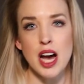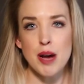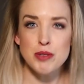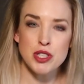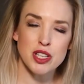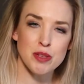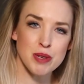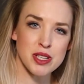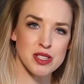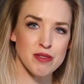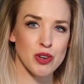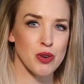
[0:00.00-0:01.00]
optional
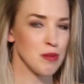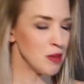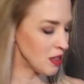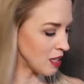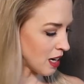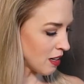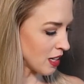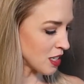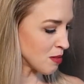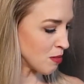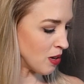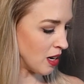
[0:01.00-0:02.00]
piece of equipment that I like
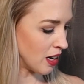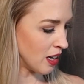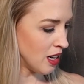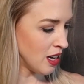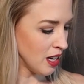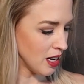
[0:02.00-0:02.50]
to bring